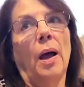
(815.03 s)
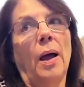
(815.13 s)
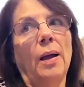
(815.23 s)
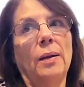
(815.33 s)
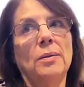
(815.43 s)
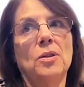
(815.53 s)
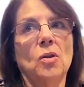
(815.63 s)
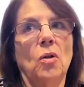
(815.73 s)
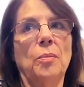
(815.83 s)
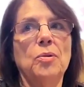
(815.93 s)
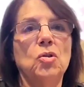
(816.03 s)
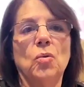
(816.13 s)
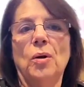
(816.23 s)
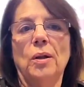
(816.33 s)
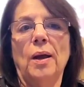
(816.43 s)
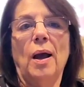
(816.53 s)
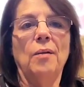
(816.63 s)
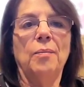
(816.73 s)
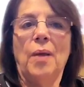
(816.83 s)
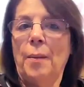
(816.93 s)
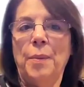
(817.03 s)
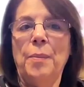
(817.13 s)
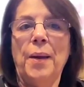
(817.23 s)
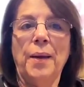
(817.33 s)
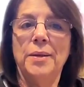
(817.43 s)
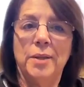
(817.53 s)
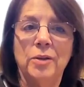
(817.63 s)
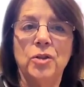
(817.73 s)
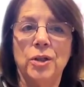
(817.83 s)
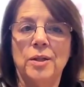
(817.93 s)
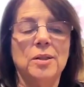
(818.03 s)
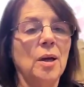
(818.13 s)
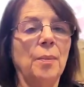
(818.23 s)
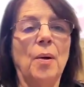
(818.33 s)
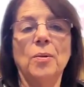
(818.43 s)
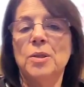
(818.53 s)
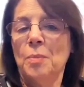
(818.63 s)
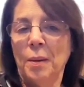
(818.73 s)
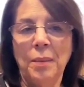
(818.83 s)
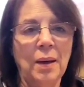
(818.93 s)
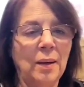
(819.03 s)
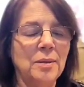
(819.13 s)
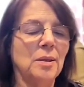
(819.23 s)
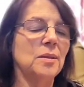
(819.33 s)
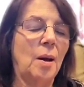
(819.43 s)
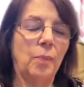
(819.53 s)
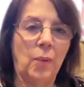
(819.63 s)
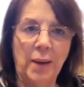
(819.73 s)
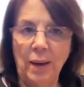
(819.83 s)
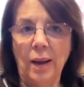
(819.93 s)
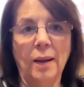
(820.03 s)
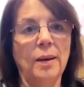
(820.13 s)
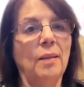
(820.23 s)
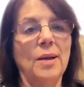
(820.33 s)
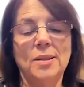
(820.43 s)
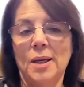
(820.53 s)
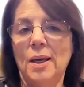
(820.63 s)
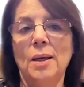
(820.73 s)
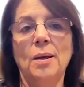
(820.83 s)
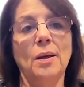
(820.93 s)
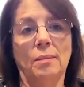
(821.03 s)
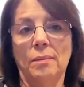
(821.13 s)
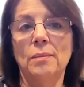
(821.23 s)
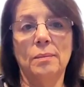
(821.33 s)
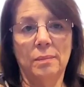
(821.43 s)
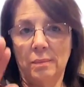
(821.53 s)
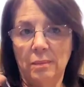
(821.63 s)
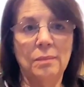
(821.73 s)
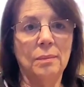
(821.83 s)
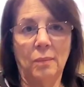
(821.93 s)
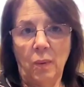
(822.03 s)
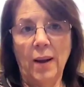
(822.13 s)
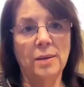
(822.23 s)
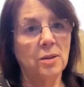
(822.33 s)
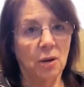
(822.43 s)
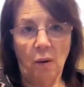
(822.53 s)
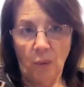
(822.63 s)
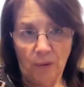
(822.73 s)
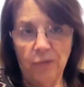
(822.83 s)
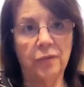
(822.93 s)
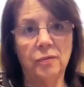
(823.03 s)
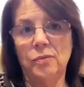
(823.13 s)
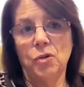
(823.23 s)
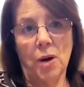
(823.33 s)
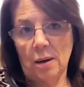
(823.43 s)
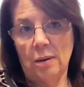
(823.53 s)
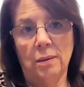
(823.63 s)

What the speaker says: And slowly but surely, I've not been paying attention. I stopped going to my meetings. I stopped weighing in. And that's a key way to go off track.